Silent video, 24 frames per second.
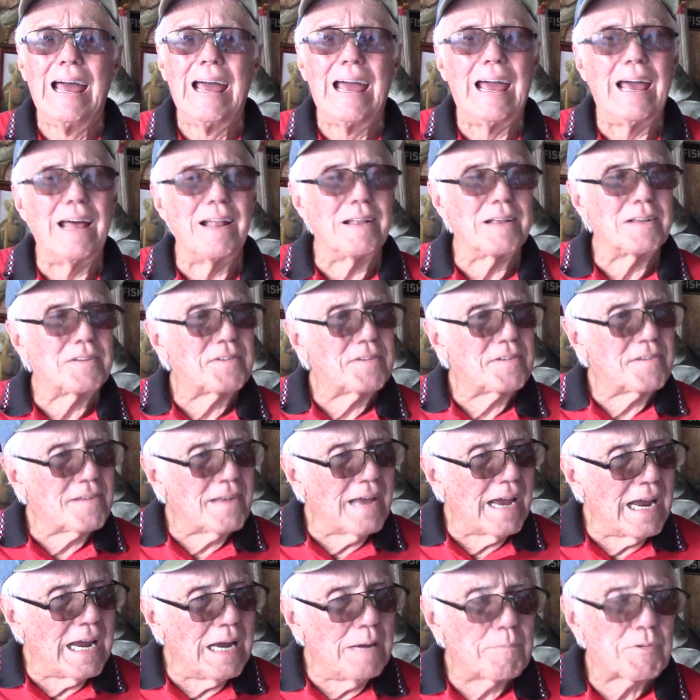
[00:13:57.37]
And the
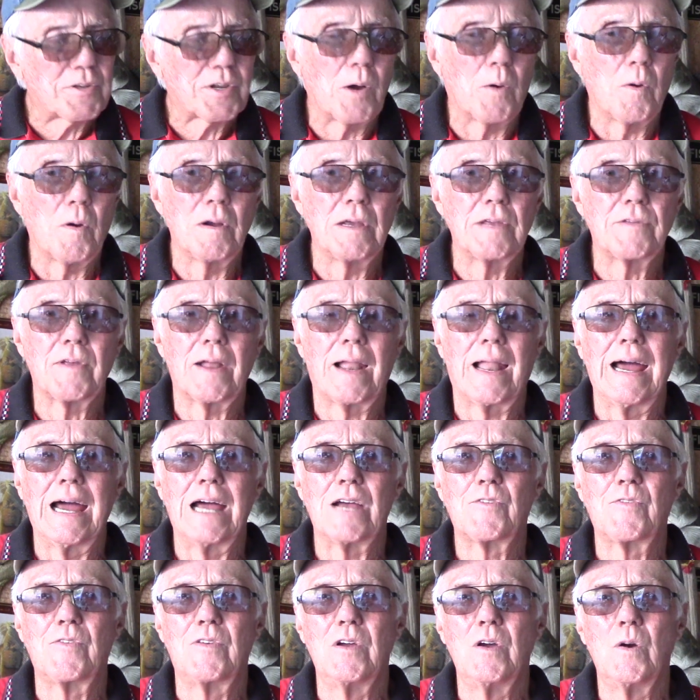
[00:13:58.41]
same story as the
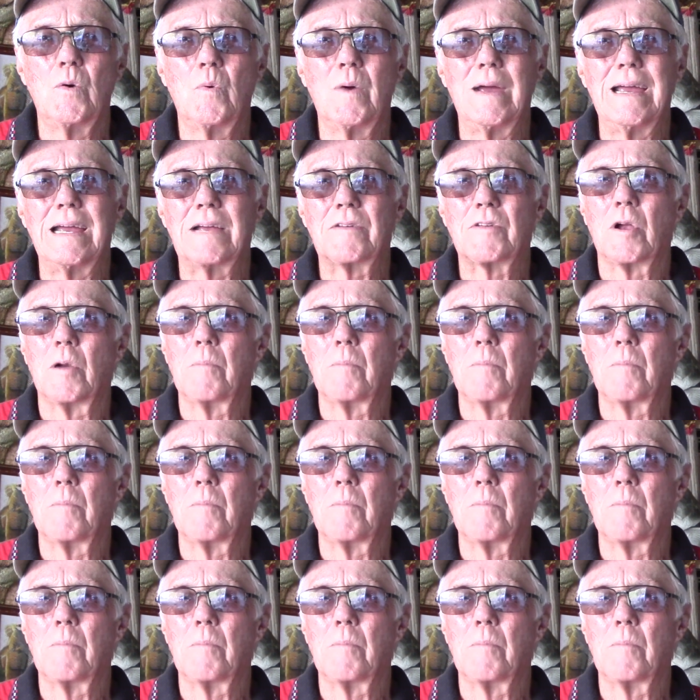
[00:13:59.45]
last few weeks.